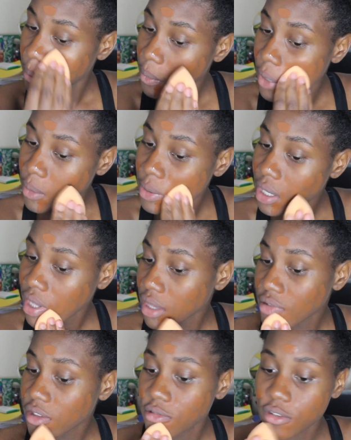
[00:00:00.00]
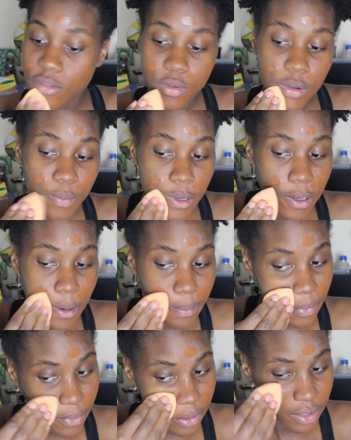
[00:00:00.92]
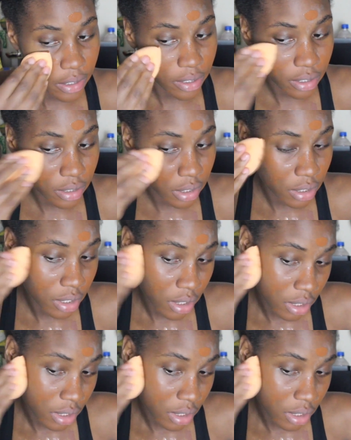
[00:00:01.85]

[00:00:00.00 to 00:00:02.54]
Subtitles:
Maybe I need to use one pump of this.